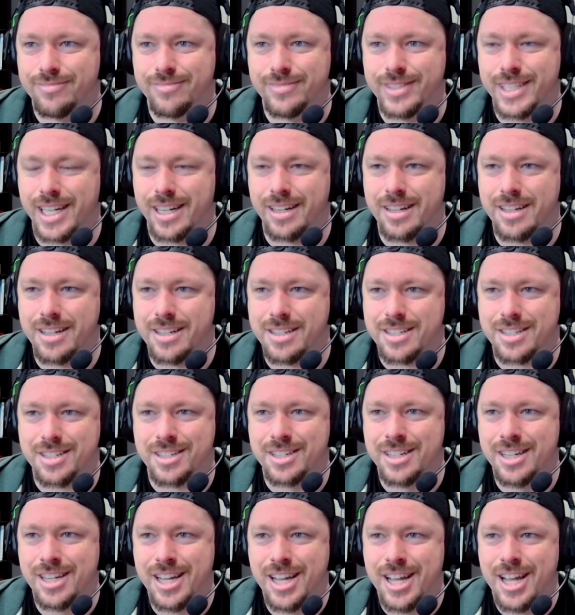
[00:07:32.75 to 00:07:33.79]
Yeah, it's
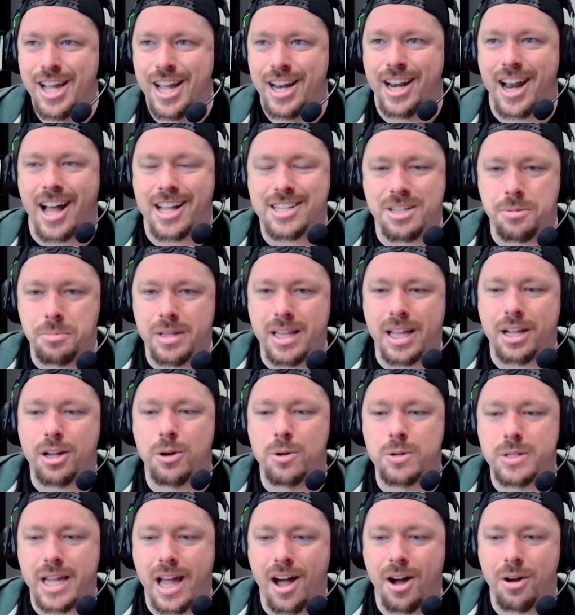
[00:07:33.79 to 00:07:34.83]
not something that
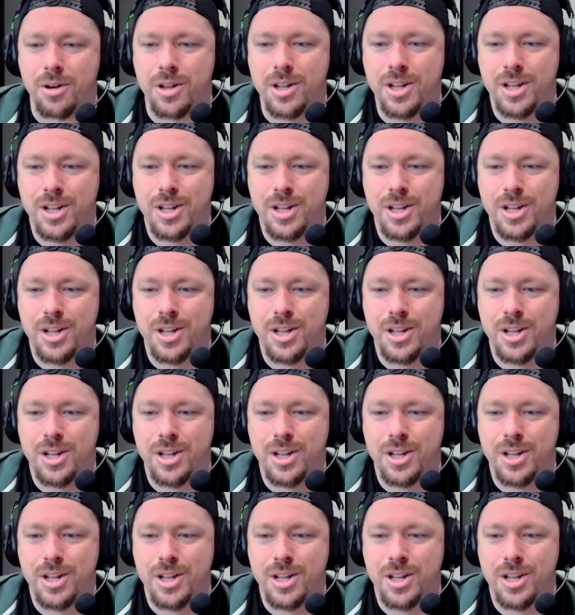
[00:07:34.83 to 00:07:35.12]
goes out